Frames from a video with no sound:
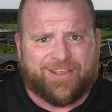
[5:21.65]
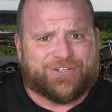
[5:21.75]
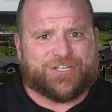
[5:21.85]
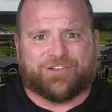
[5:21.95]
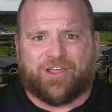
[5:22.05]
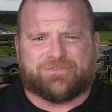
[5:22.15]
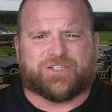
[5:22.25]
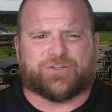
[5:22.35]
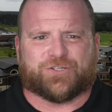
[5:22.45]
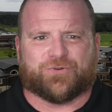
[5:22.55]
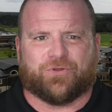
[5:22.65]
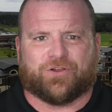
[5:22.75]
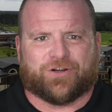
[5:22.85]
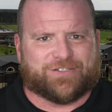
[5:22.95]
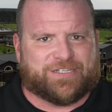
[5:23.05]
She loves her school,
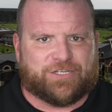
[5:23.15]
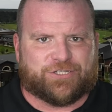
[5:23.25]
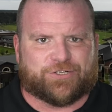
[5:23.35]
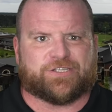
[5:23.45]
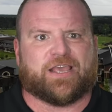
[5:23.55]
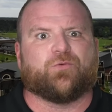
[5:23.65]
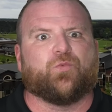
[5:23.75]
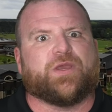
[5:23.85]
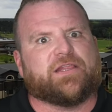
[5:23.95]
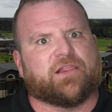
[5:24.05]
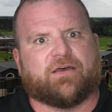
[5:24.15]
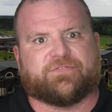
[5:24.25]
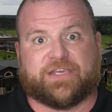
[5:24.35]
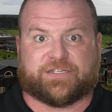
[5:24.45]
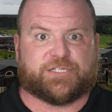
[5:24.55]
her teachers, and we
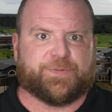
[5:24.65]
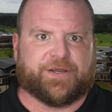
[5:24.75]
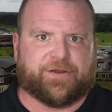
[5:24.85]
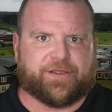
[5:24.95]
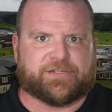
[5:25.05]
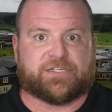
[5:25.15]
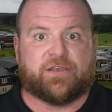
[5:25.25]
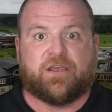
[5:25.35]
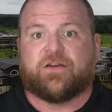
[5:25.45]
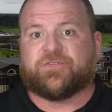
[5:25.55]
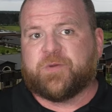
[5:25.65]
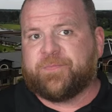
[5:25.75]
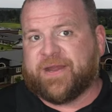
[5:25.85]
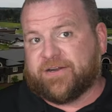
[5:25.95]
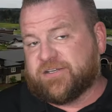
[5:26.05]
love the experience from a
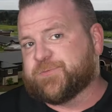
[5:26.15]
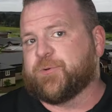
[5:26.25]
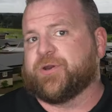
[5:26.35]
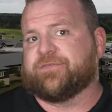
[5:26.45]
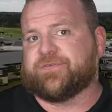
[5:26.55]
parent's point of